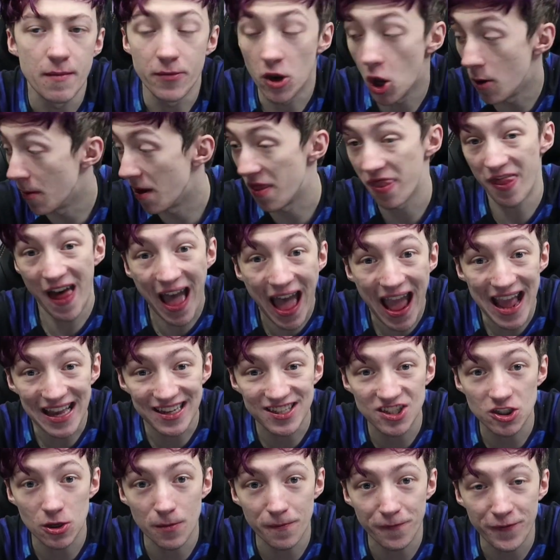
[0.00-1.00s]
No, but that
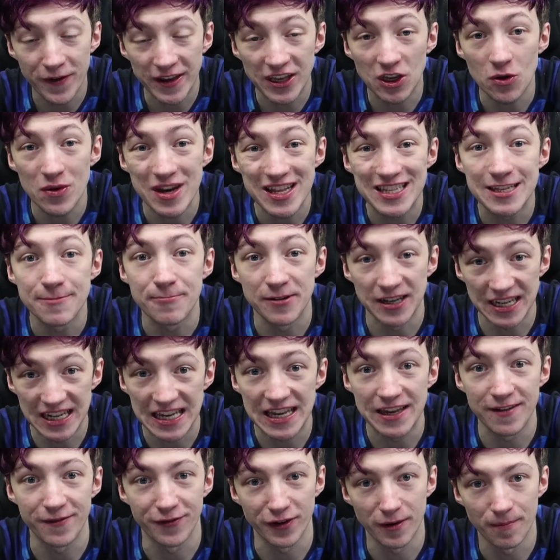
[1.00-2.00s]
is something you need to
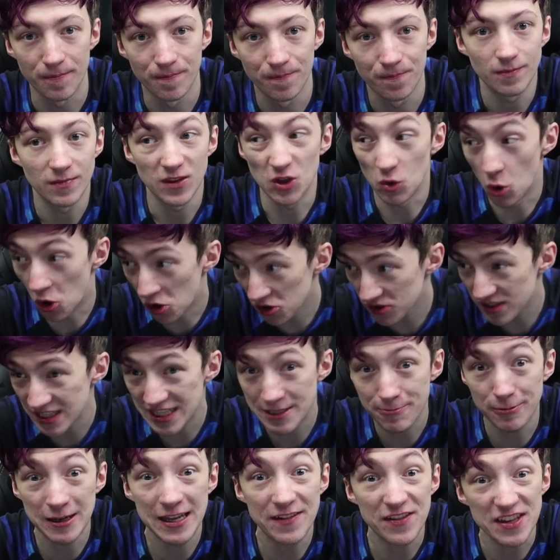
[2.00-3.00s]
believe. You also
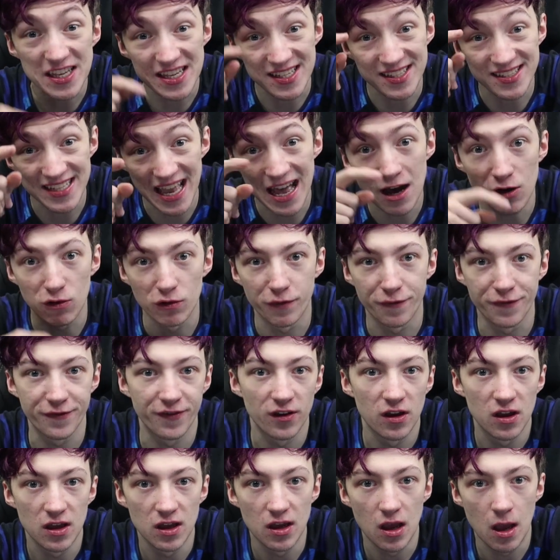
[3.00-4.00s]
need to believe in yourself.